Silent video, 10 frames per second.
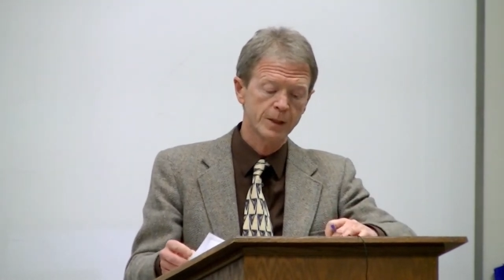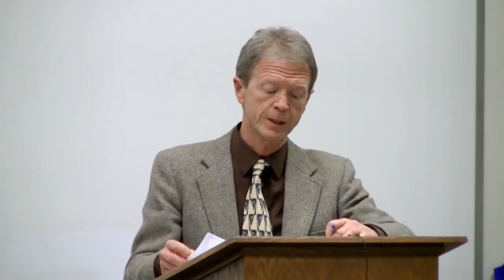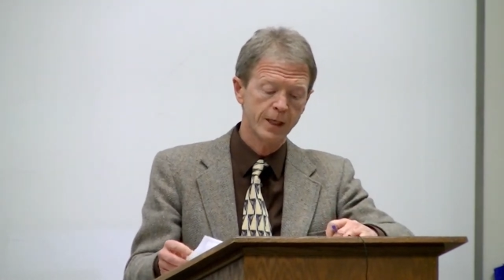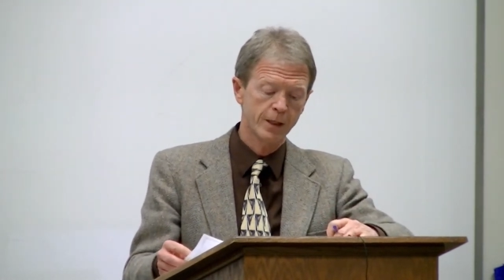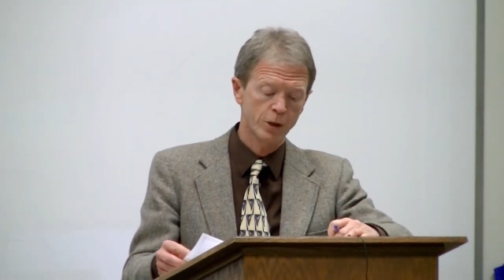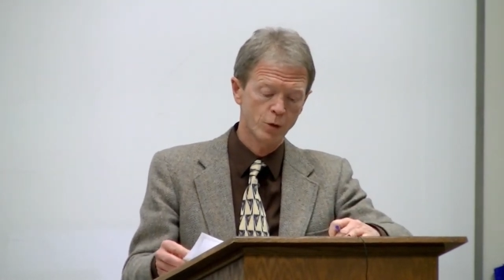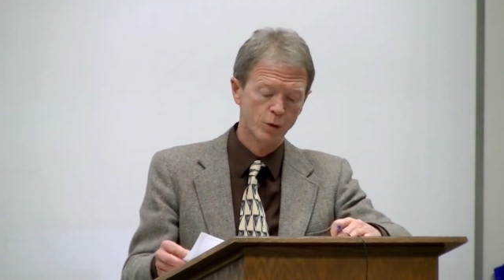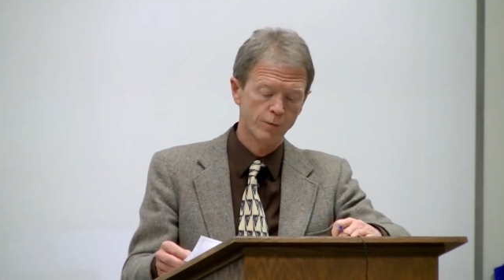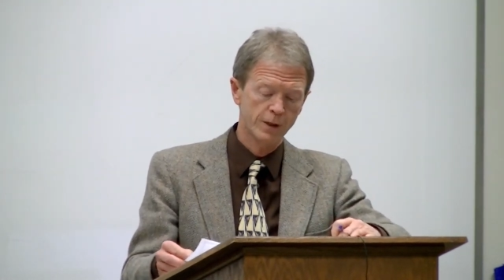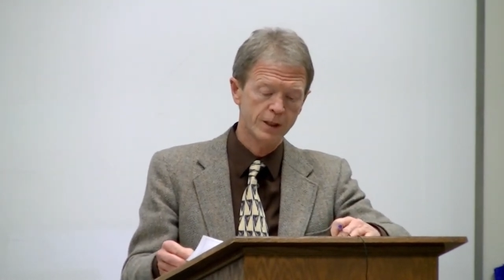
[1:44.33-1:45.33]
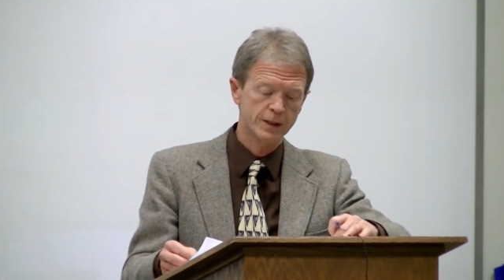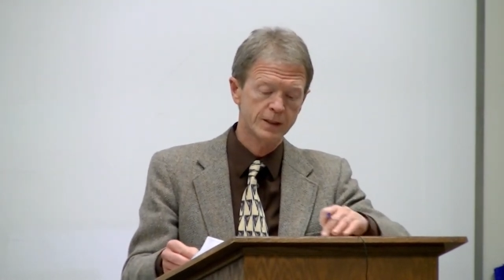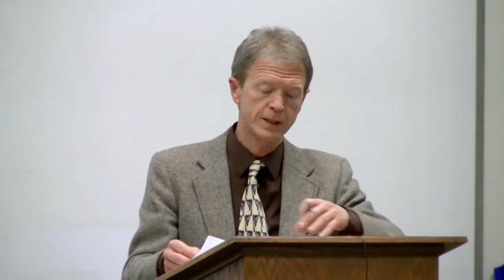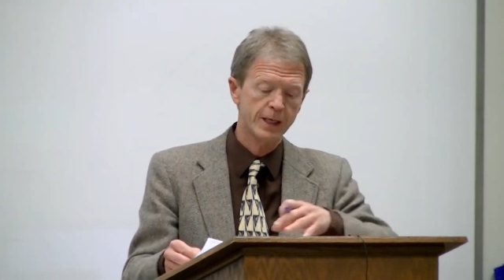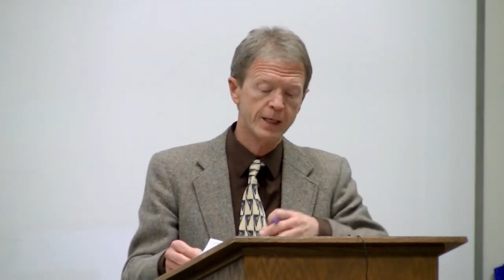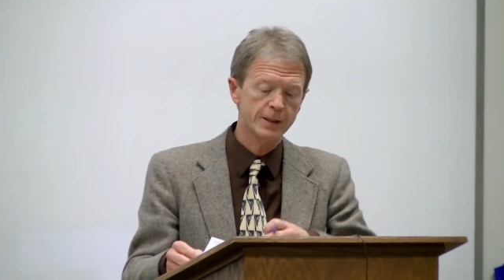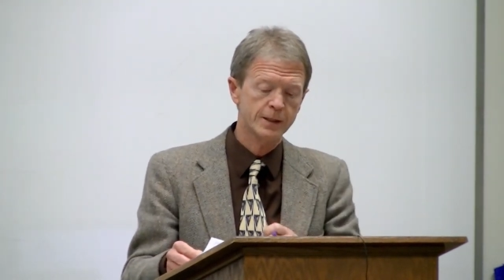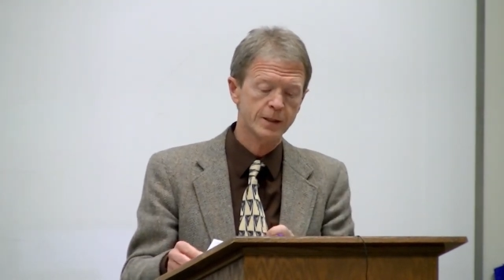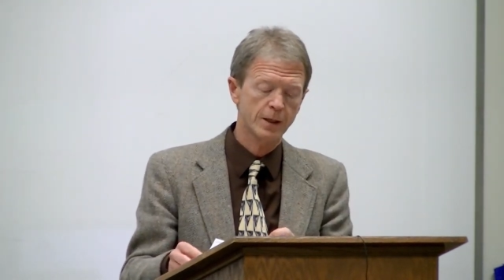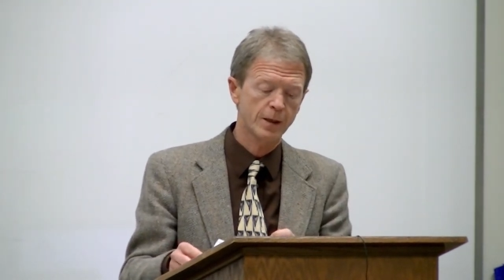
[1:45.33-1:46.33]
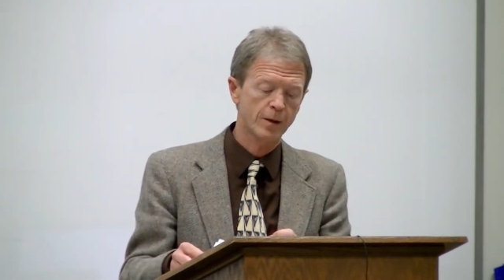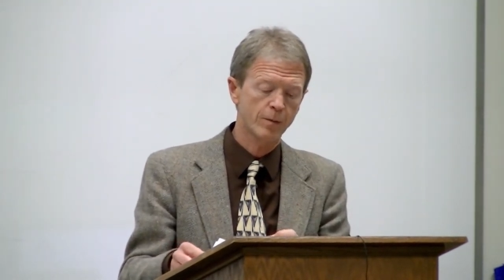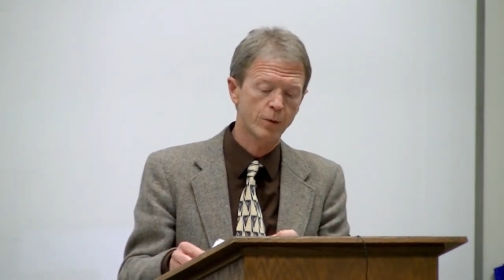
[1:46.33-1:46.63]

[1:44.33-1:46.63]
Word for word: take note of these dates um,